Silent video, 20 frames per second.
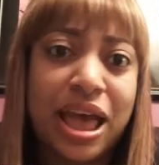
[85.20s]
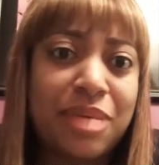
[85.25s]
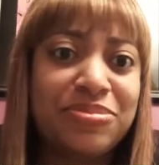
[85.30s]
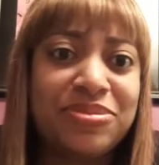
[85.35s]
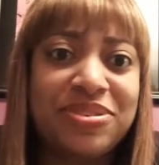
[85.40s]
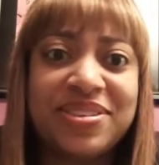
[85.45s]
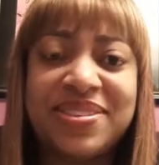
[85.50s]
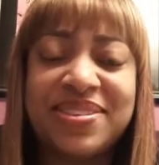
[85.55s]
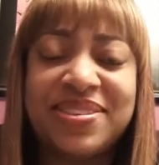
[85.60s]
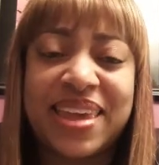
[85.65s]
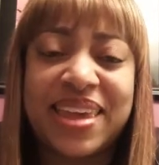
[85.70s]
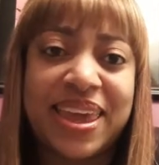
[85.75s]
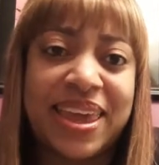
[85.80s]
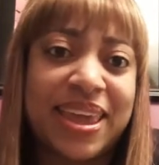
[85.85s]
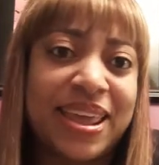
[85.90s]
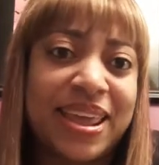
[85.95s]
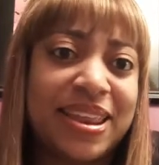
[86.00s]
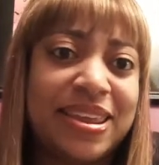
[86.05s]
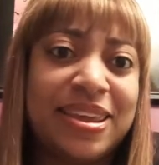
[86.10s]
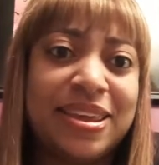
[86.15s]
just
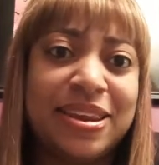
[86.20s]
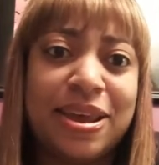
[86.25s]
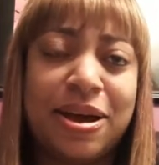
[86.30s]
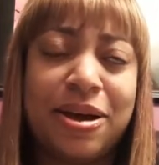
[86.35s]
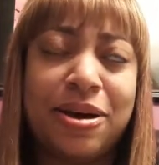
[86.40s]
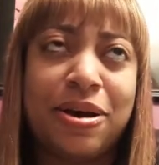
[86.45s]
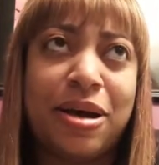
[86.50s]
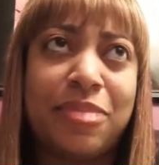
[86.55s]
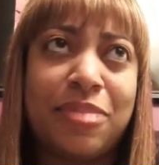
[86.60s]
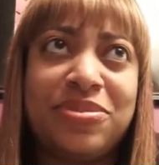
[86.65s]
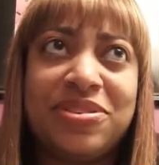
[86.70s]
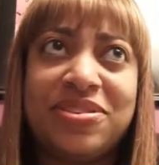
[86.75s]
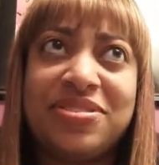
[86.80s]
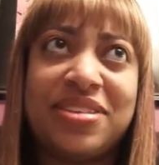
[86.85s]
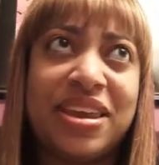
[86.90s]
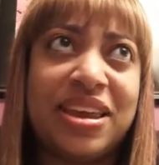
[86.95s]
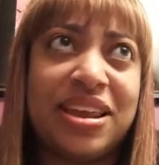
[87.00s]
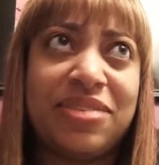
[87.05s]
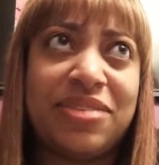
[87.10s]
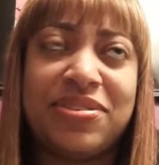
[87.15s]
saying, I'm just
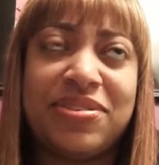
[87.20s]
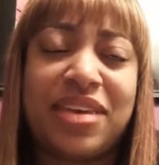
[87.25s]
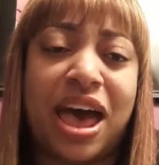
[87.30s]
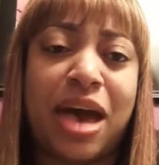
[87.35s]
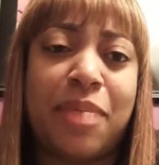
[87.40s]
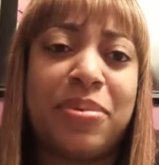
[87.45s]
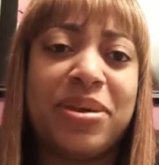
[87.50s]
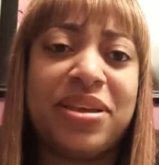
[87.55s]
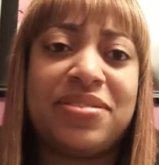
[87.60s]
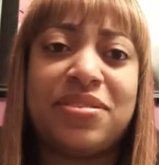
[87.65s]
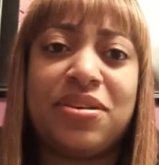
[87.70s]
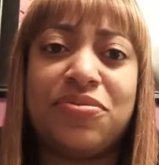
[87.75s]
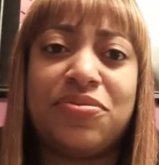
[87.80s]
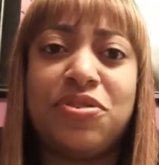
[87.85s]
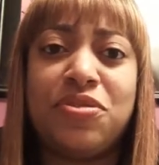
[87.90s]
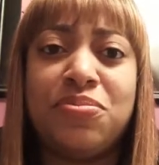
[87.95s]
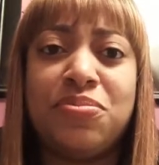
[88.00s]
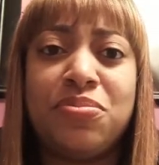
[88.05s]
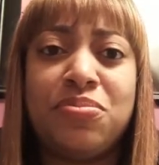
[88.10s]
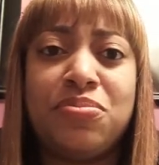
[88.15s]
thinking of a topic. So
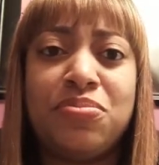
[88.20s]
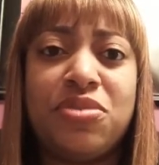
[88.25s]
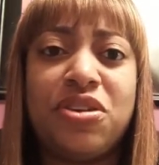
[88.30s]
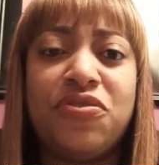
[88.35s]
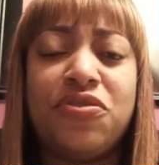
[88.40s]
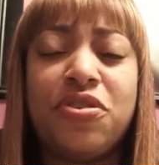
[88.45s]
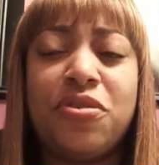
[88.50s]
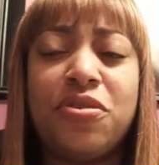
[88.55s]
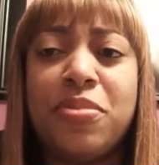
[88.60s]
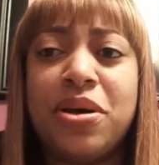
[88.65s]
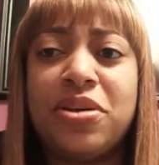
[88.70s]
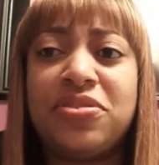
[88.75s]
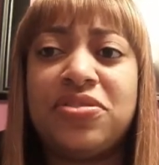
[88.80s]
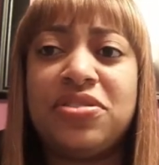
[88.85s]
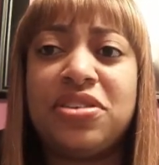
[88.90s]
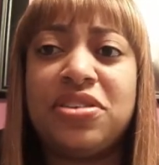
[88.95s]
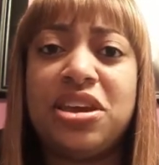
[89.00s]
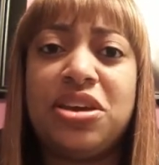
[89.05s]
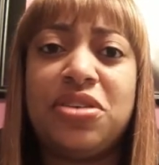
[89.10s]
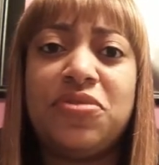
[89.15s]
if you're
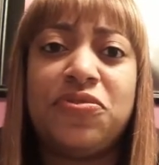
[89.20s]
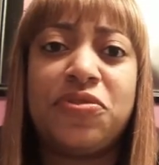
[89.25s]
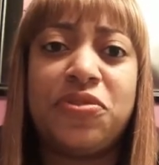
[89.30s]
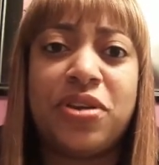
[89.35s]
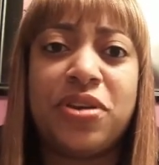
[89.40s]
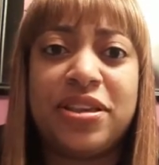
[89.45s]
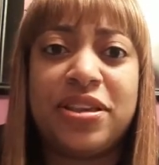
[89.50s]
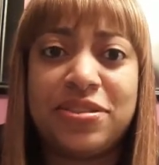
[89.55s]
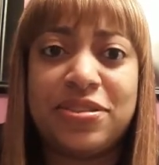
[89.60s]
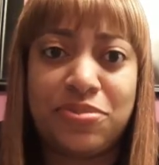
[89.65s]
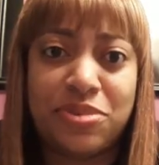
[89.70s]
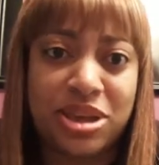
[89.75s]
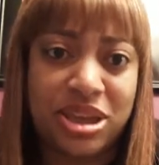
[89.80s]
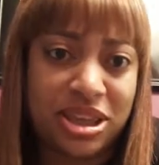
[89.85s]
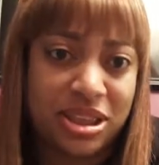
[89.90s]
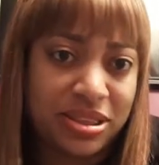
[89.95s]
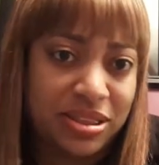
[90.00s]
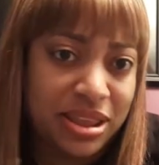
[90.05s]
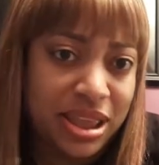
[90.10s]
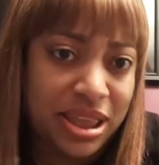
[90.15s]
mostly friends
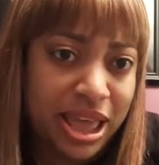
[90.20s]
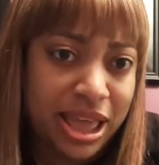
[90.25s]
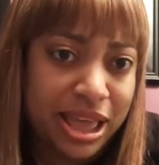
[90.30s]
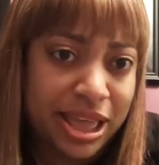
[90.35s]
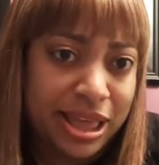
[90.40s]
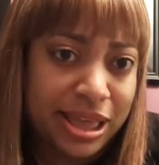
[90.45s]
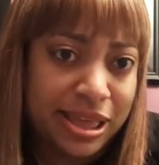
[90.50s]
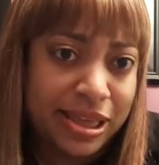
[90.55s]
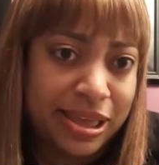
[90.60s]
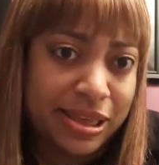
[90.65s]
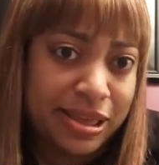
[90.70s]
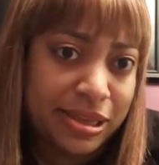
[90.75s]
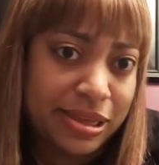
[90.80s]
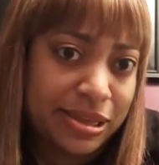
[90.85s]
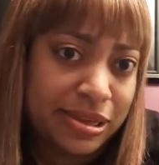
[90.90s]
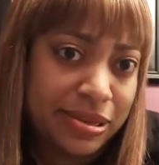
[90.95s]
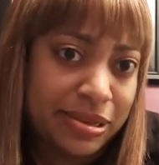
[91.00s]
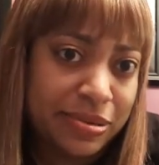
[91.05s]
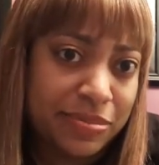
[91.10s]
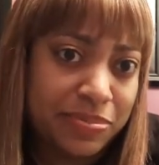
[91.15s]
with
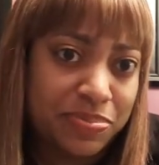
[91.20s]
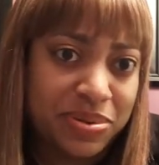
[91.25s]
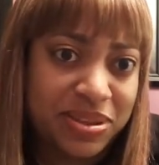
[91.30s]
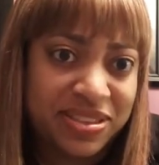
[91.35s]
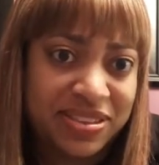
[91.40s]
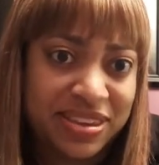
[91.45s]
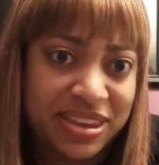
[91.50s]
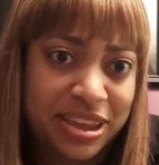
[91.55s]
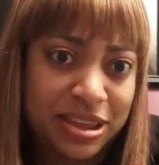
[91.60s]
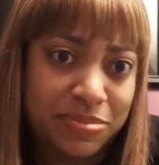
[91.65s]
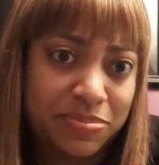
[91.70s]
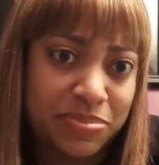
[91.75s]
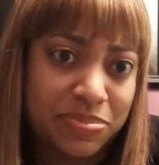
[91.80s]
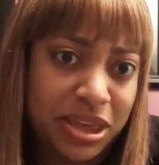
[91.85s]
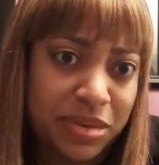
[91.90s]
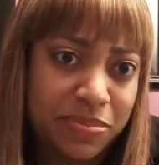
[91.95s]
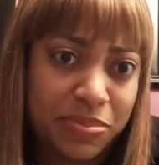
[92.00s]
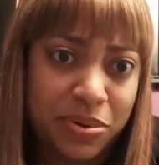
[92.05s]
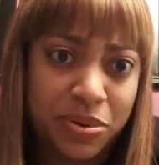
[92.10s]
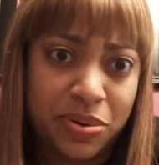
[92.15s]
petite
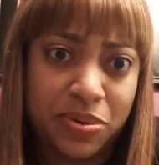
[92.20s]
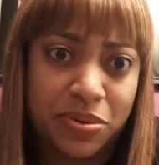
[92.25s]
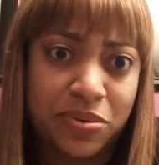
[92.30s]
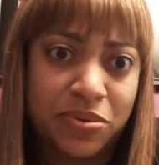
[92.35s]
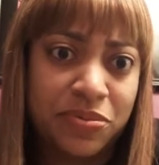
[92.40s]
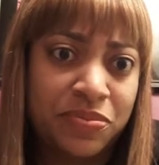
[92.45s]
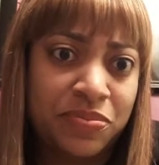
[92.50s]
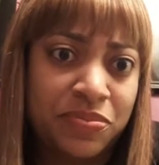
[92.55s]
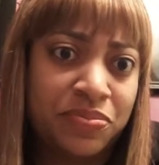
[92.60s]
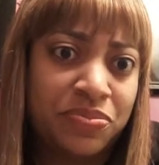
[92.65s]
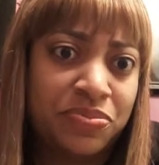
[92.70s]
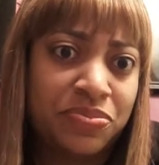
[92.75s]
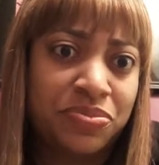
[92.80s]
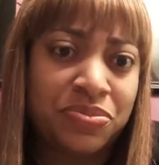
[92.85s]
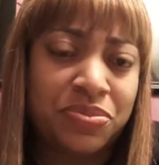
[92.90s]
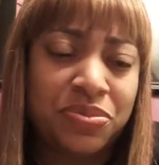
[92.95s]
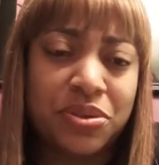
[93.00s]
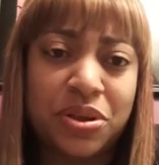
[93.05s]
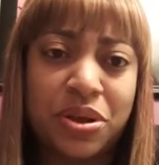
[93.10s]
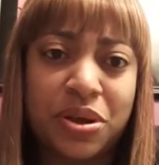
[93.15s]
people
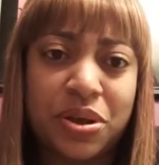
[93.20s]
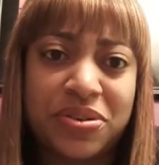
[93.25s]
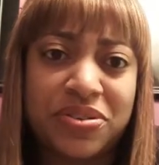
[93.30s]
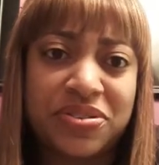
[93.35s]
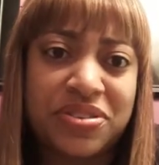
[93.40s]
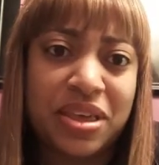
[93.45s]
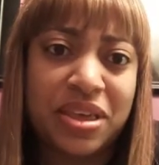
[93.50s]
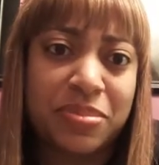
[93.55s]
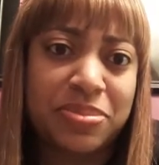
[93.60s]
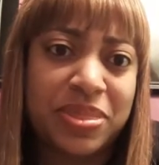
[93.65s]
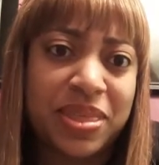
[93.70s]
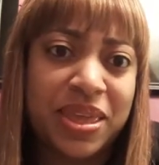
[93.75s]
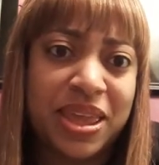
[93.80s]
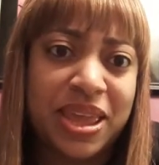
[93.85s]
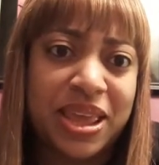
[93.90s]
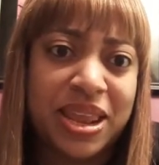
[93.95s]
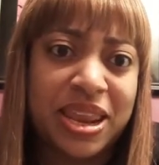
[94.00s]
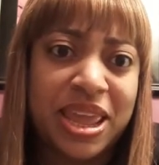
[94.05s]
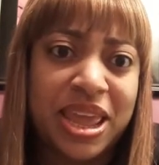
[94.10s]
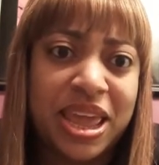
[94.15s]
or
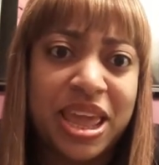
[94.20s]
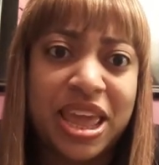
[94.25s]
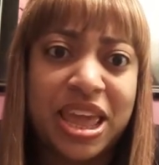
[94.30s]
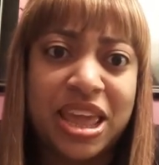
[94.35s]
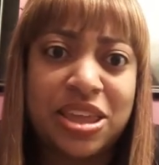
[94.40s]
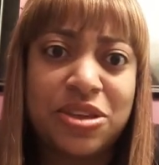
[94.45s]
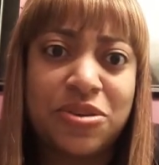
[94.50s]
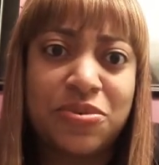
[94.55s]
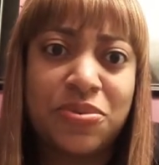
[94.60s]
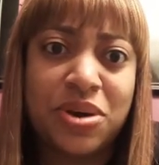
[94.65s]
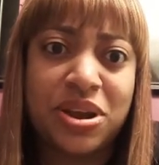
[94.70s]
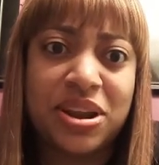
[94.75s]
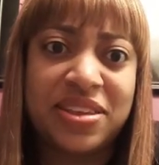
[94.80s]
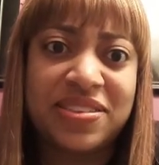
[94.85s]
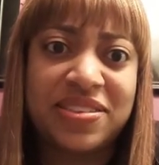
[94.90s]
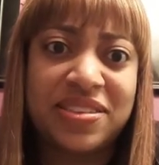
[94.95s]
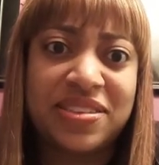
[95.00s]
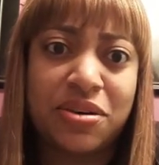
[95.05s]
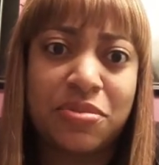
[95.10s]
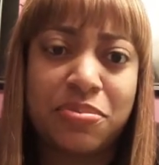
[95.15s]
something and you want to
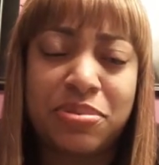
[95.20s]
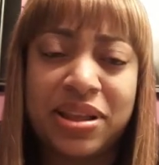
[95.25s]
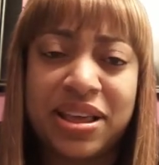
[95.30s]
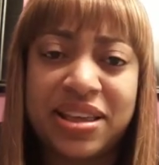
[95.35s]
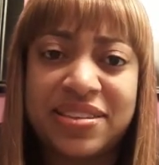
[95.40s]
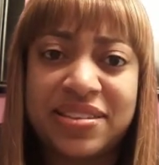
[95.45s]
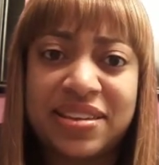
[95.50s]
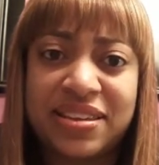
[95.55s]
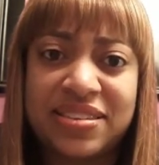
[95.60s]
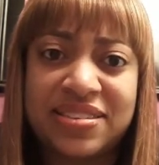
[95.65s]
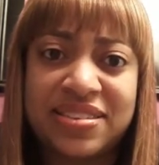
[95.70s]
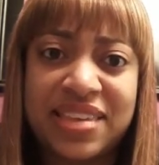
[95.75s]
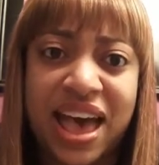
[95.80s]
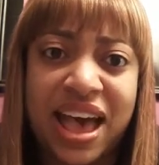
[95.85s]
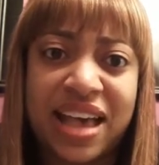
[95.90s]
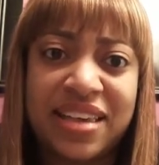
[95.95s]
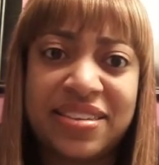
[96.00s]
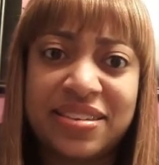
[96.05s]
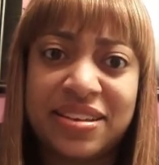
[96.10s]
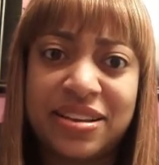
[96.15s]
sell plus
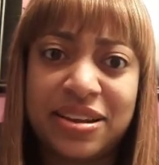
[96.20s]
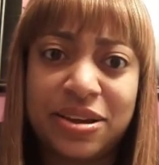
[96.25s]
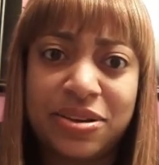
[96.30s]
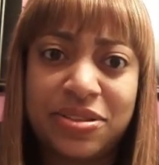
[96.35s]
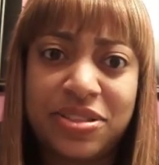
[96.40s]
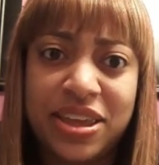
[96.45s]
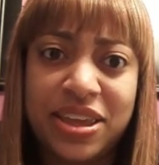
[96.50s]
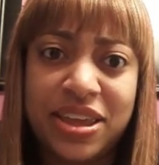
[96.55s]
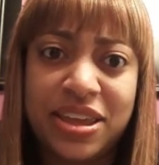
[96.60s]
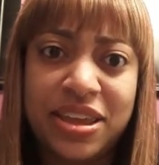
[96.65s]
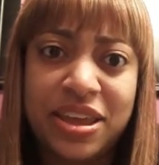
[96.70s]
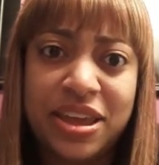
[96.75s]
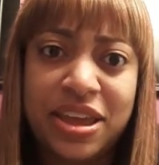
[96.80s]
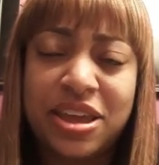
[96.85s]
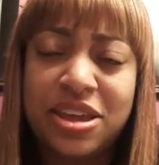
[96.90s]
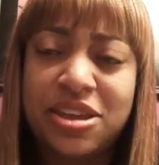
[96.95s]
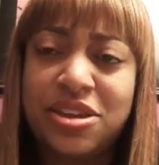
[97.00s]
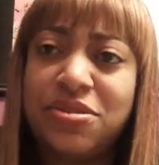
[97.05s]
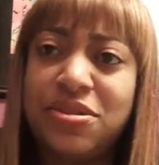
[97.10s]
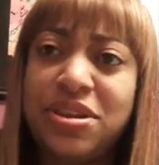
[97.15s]
size clothing,
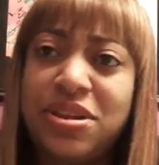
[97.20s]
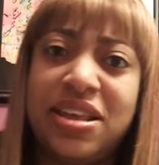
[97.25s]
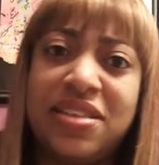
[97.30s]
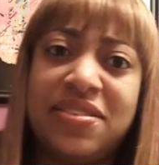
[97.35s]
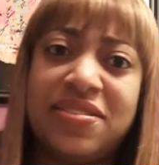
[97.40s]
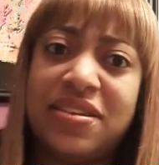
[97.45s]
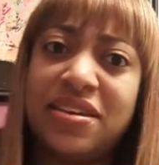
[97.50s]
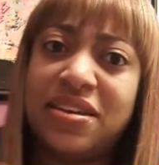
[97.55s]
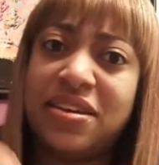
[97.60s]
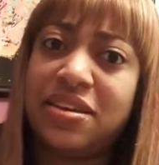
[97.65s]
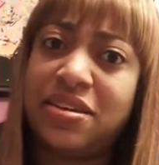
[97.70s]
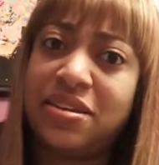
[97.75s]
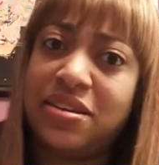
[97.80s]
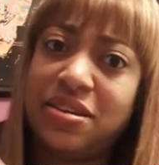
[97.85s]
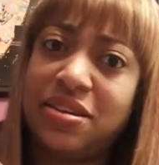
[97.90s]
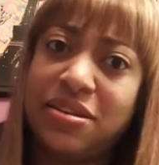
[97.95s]
you need to,